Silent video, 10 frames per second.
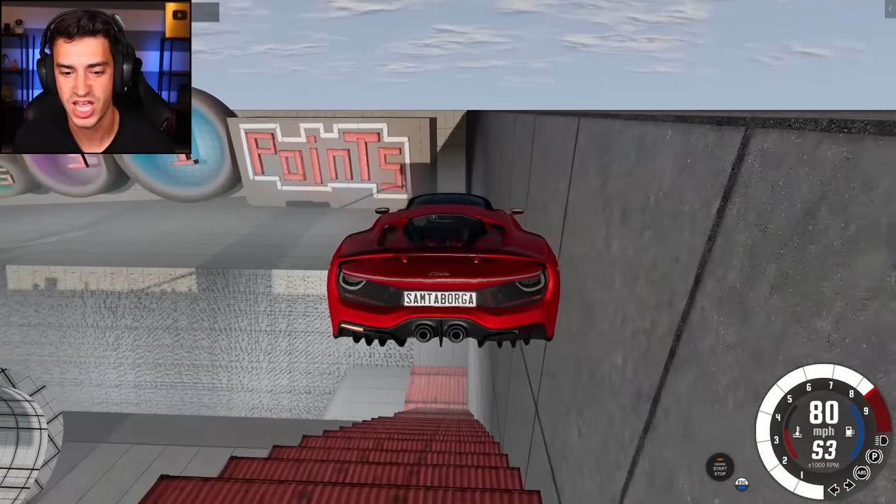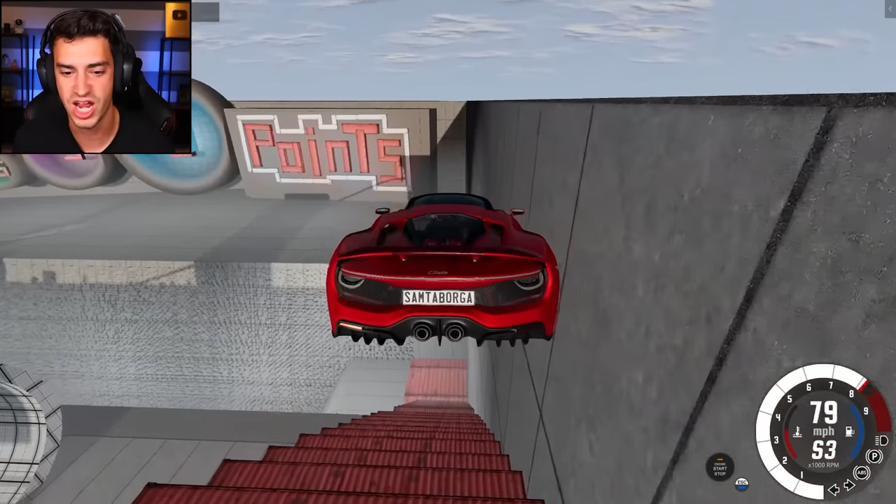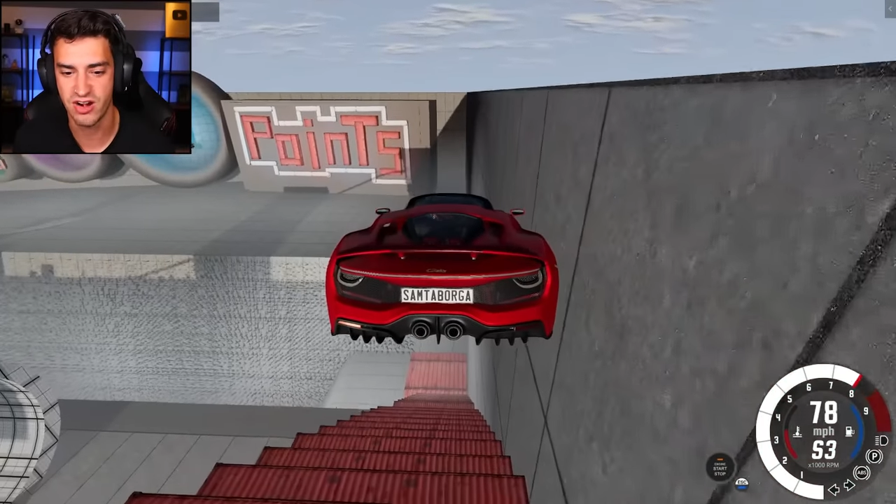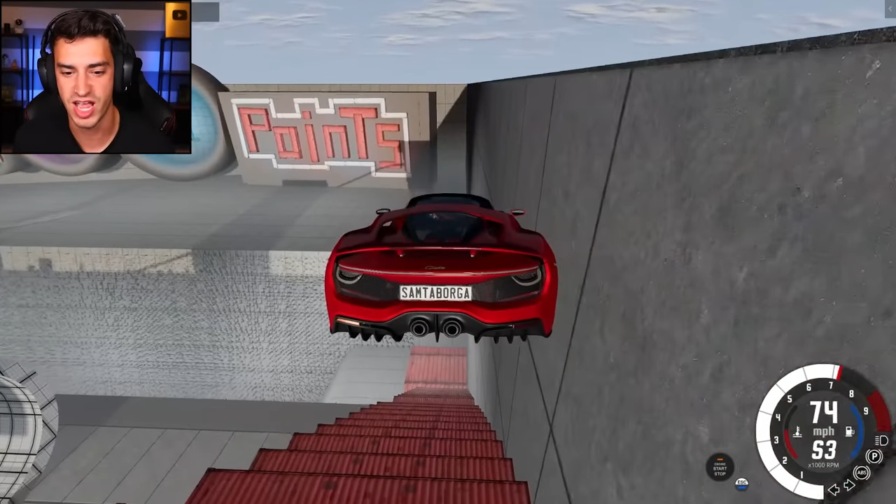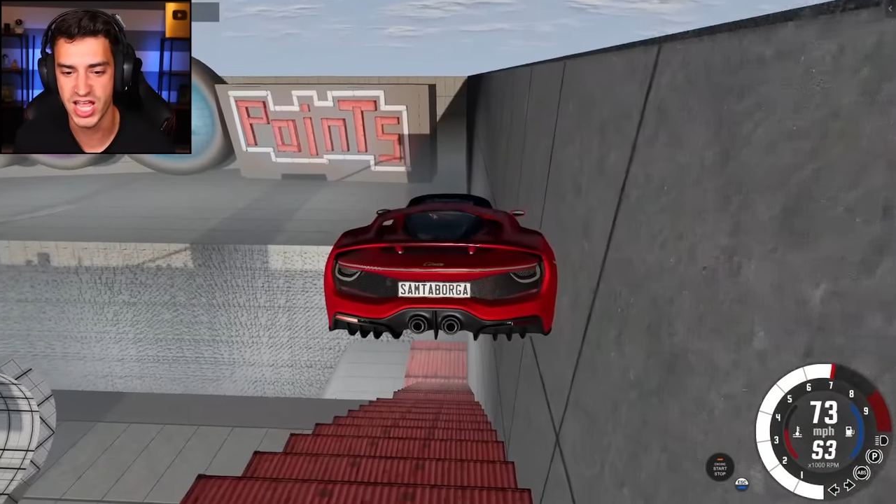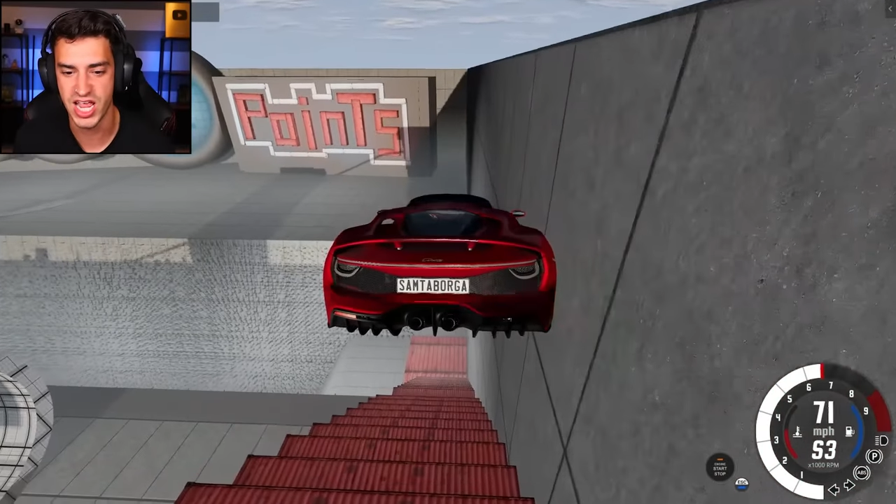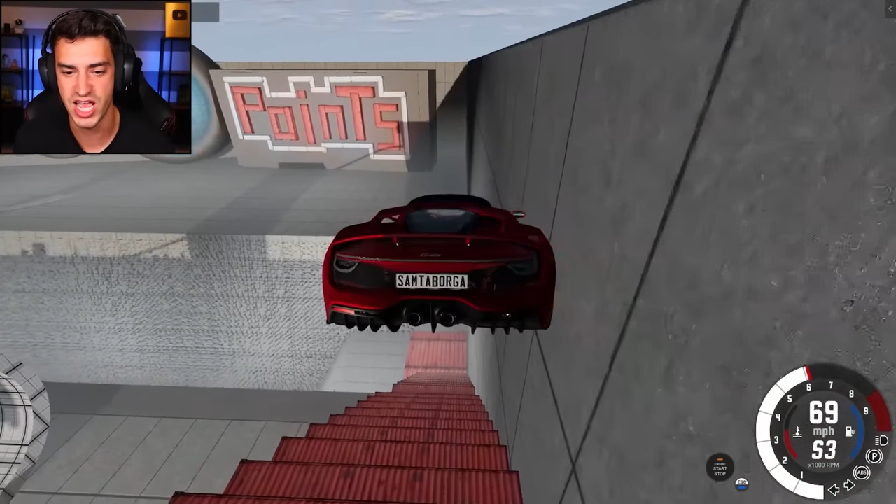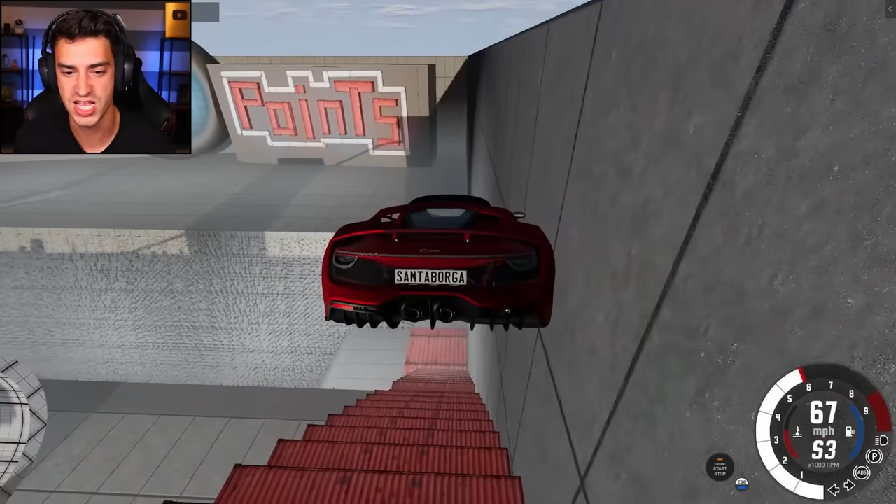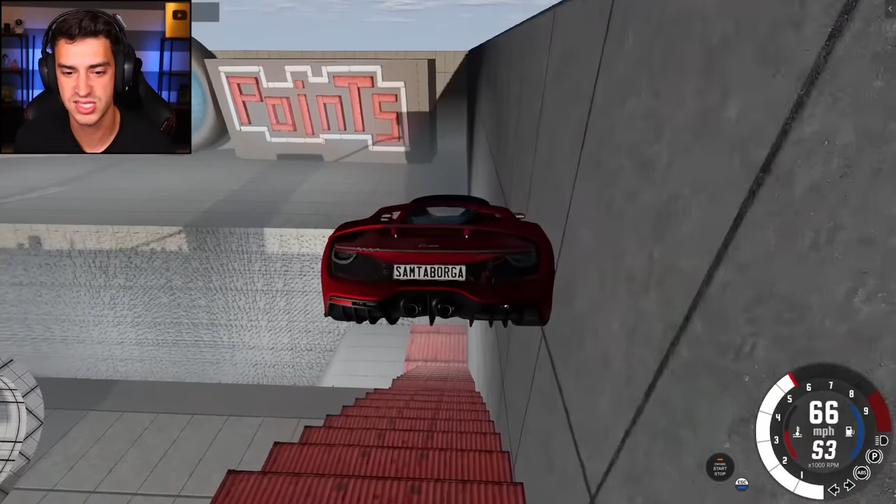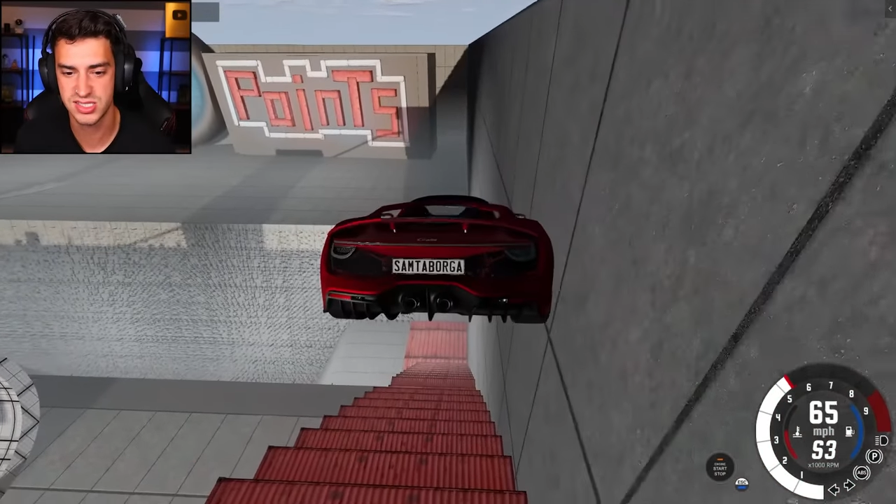Here it
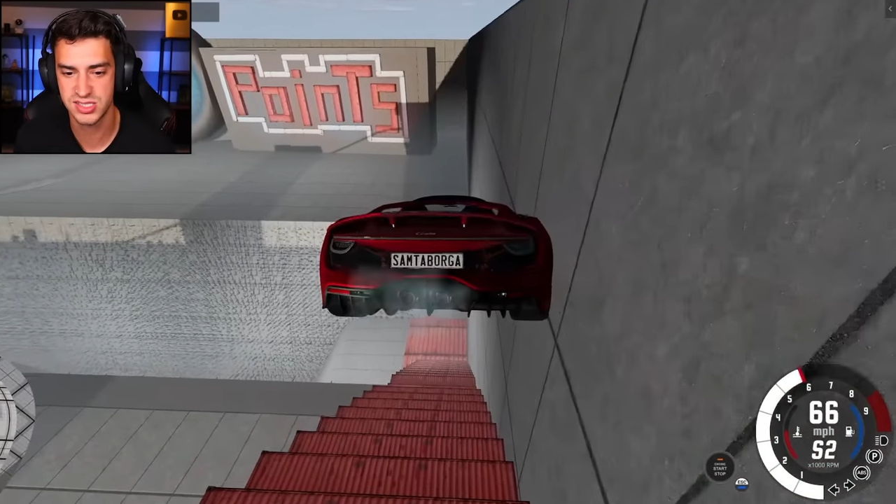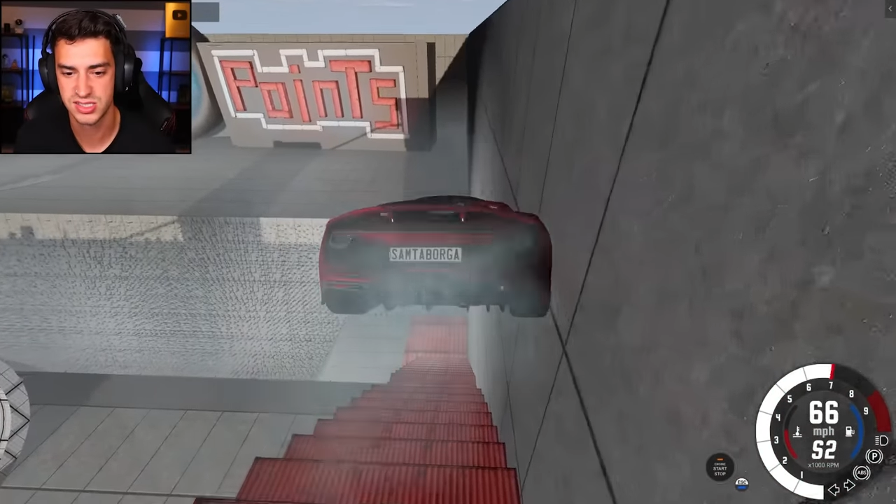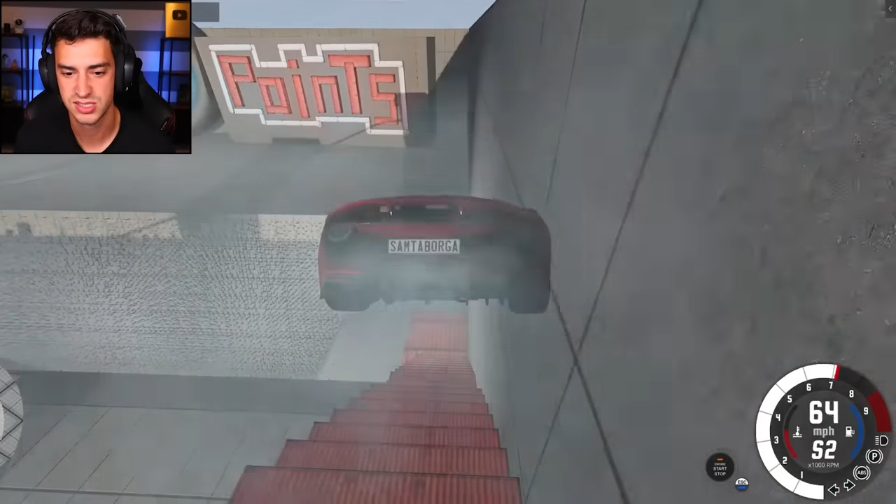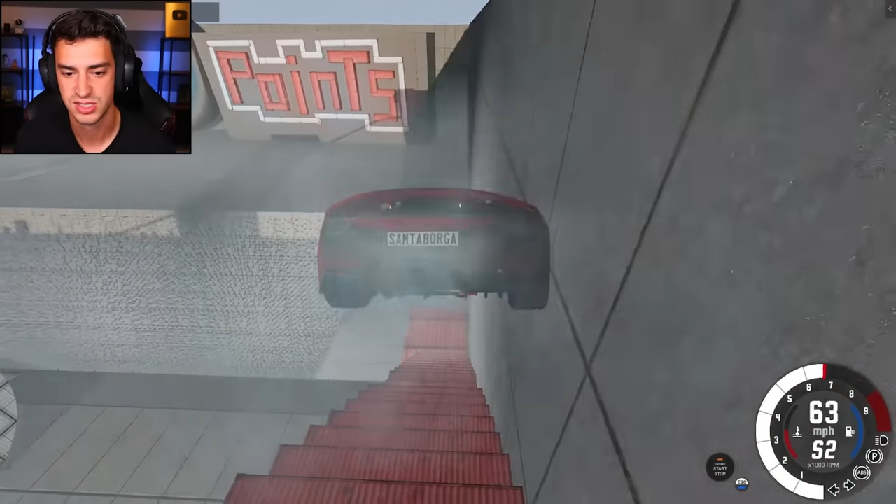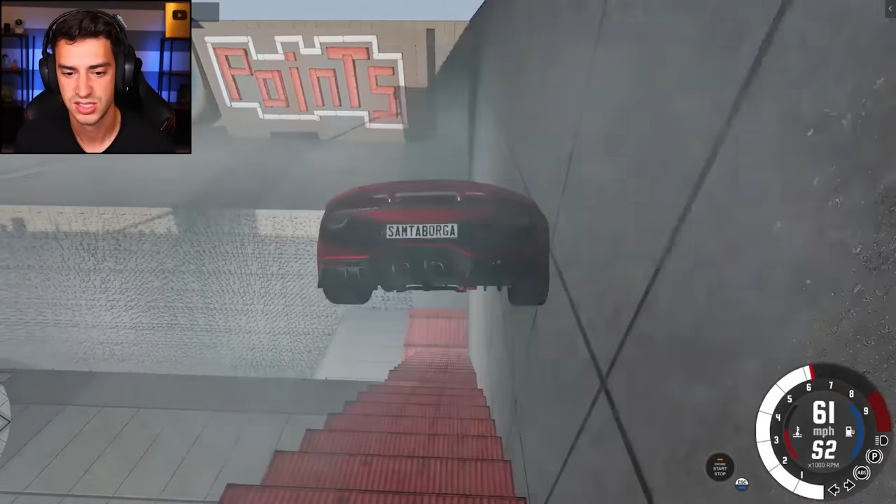is.